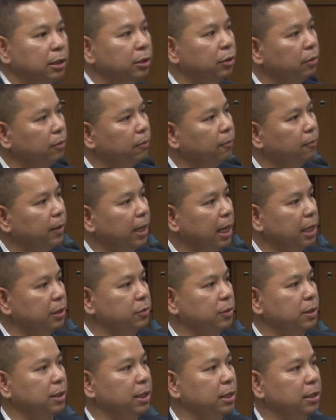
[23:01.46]
in your
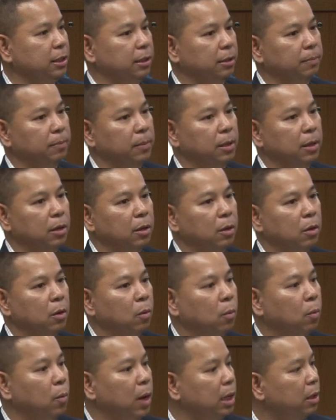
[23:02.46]
financial system,
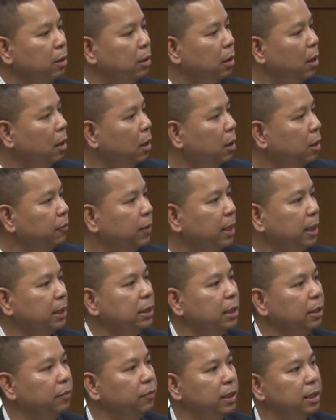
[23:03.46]
what are all of the
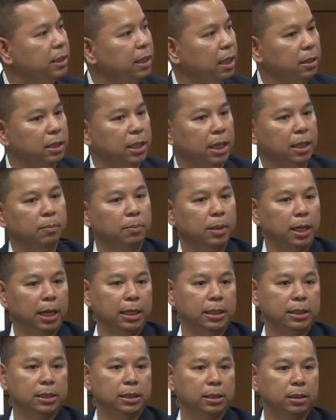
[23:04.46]
activities that take
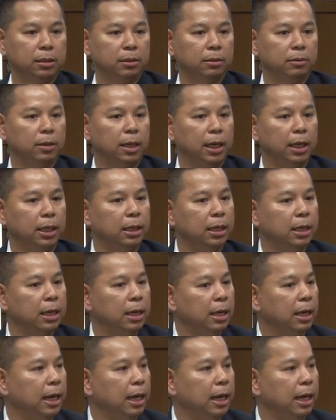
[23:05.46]
place, right?